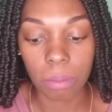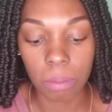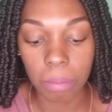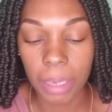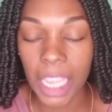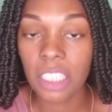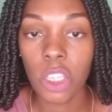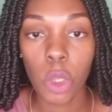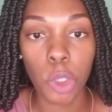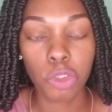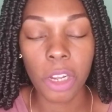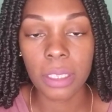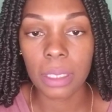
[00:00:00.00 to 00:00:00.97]
place total
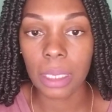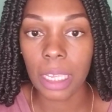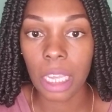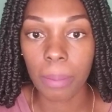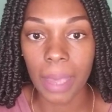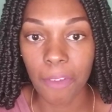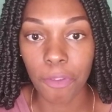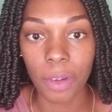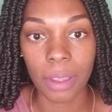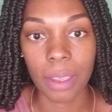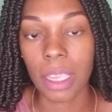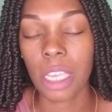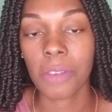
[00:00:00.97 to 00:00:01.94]
trust in him and
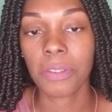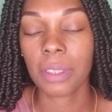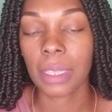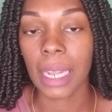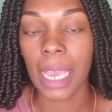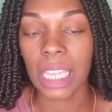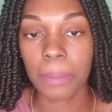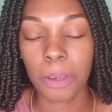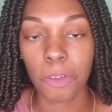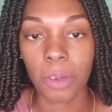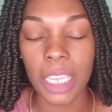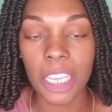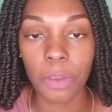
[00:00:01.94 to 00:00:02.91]
forgive so that I could be
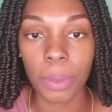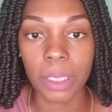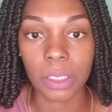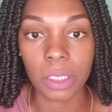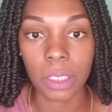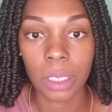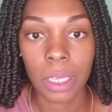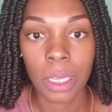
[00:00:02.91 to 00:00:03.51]
relinquished.